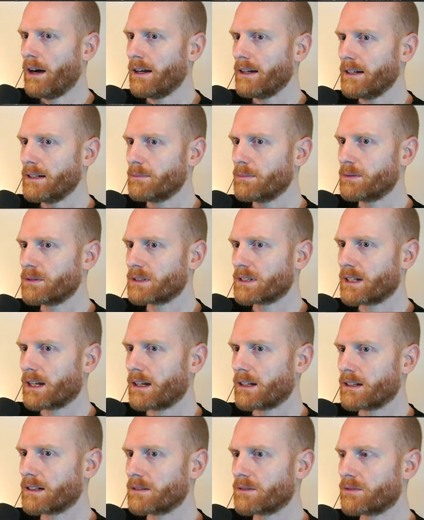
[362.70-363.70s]
put
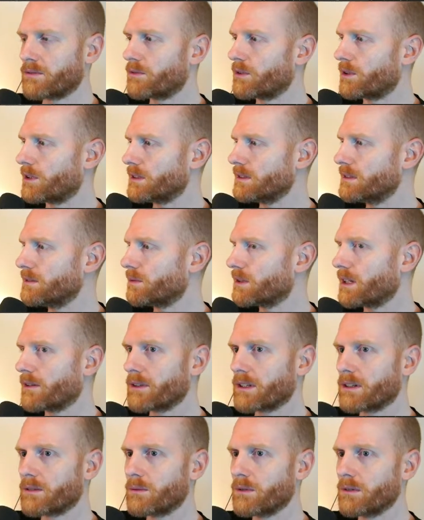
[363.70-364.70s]
card in front. What are we
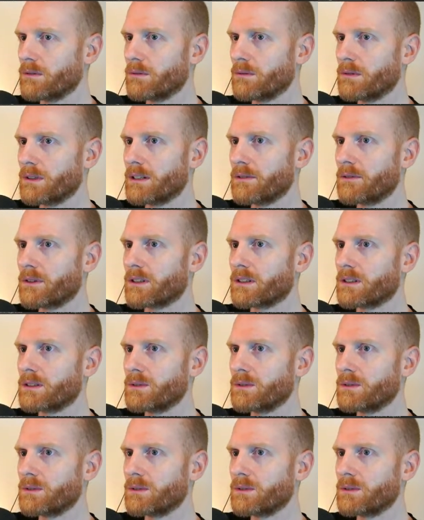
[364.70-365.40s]
gonna do